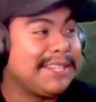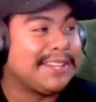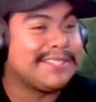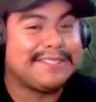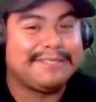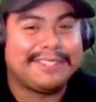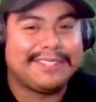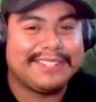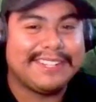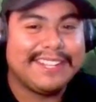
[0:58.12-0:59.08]
else of
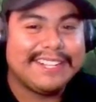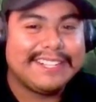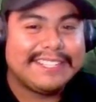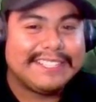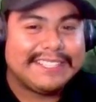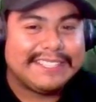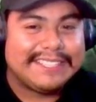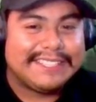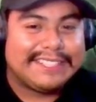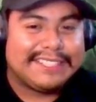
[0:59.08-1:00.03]
a
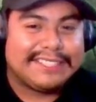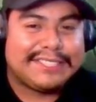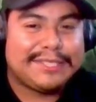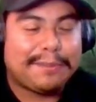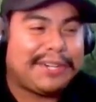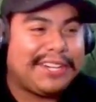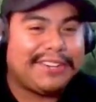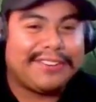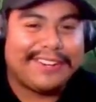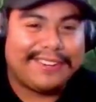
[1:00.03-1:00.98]

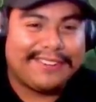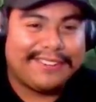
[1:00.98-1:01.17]
superhero